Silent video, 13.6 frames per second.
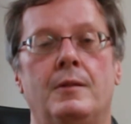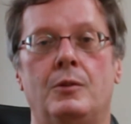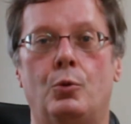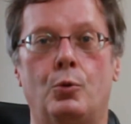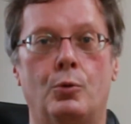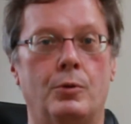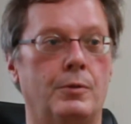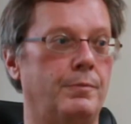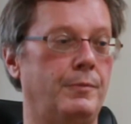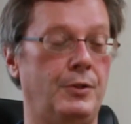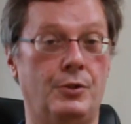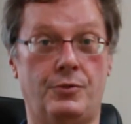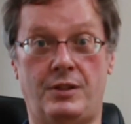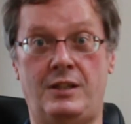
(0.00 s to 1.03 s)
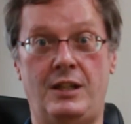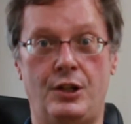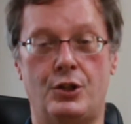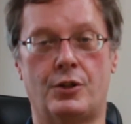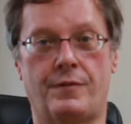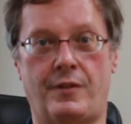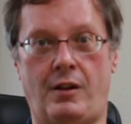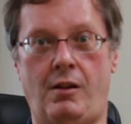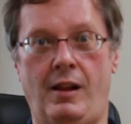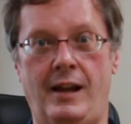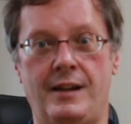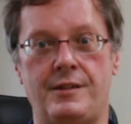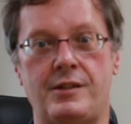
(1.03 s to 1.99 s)
or you're the teacher of the
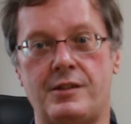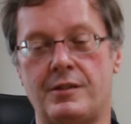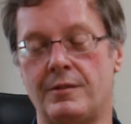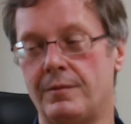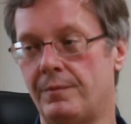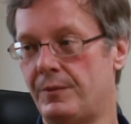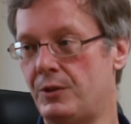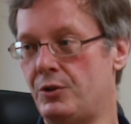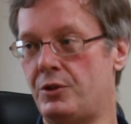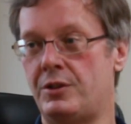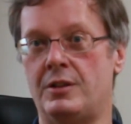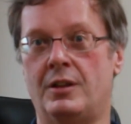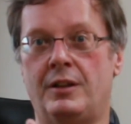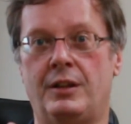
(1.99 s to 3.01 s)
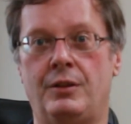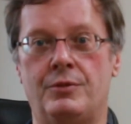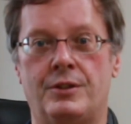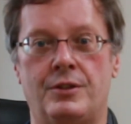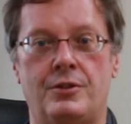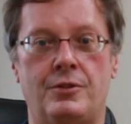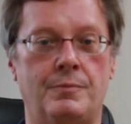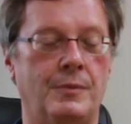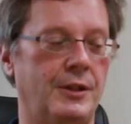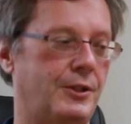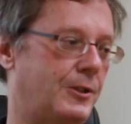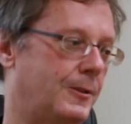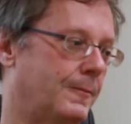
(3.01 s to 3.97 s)
class. You should not use it too
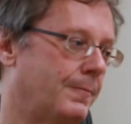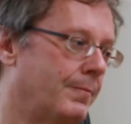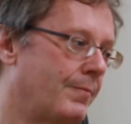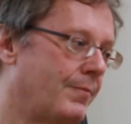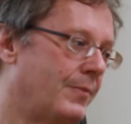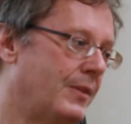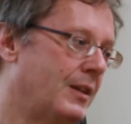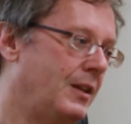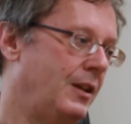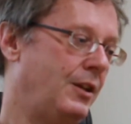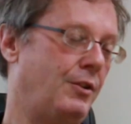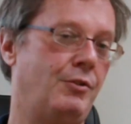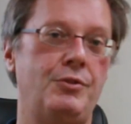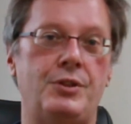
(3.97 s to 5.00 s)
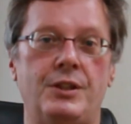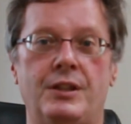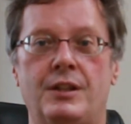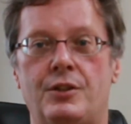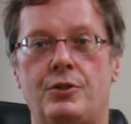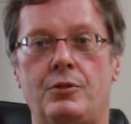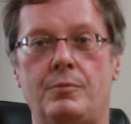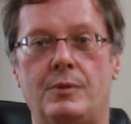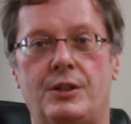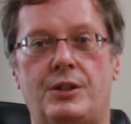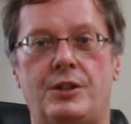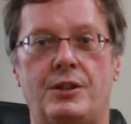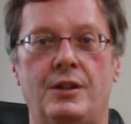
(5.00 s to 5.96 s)
much. Using it too
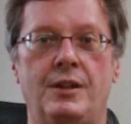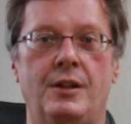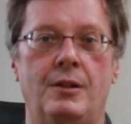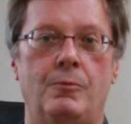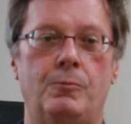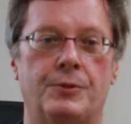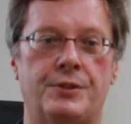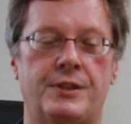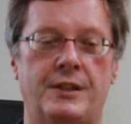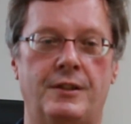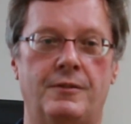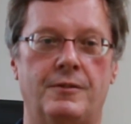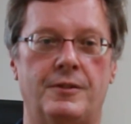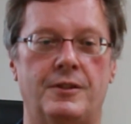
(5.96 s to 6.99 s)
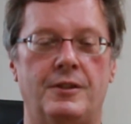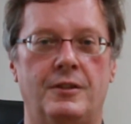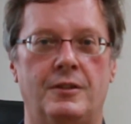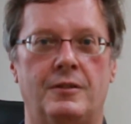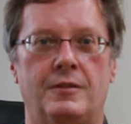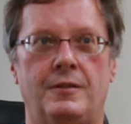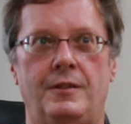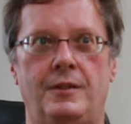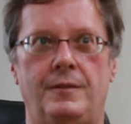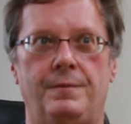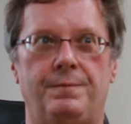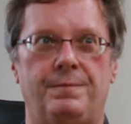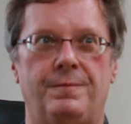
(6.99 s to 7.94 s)
much will sound
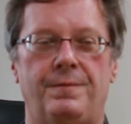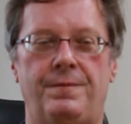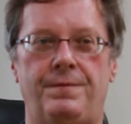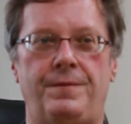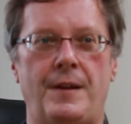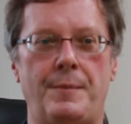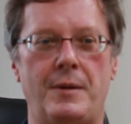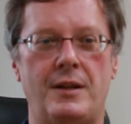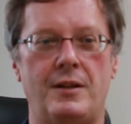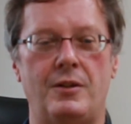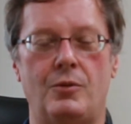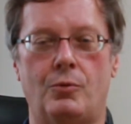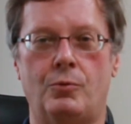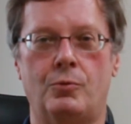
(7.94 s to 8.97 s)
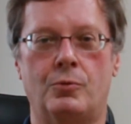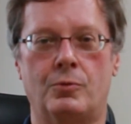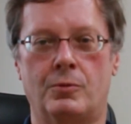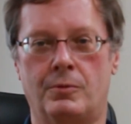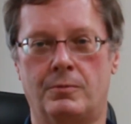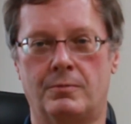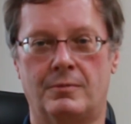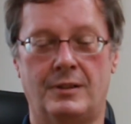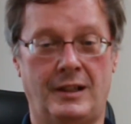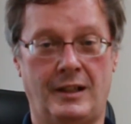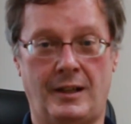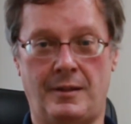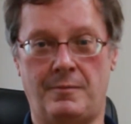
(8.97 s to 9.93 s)
feminine,
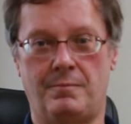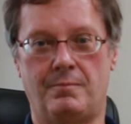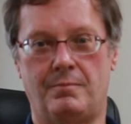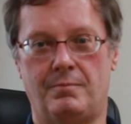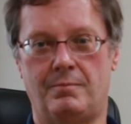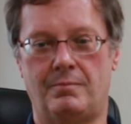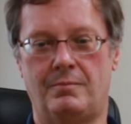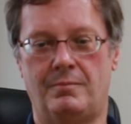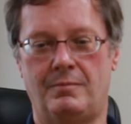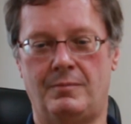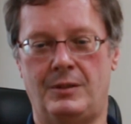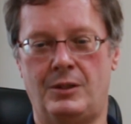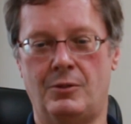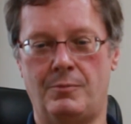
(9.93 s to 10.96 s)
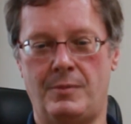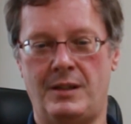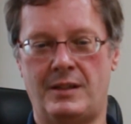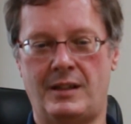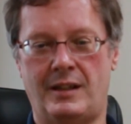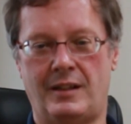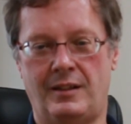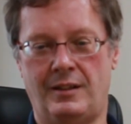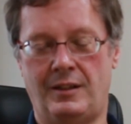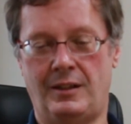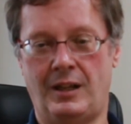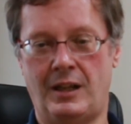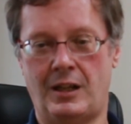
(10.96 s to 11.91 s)
and I don't mean that in a
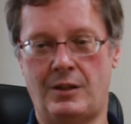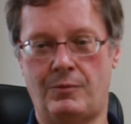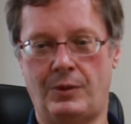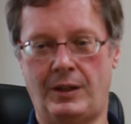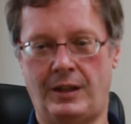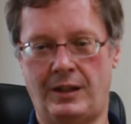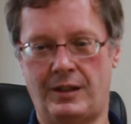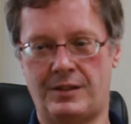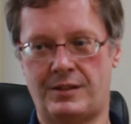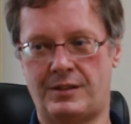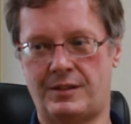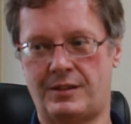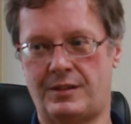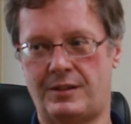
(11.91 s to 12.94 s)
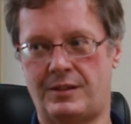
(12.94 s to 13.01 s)
negative way, it's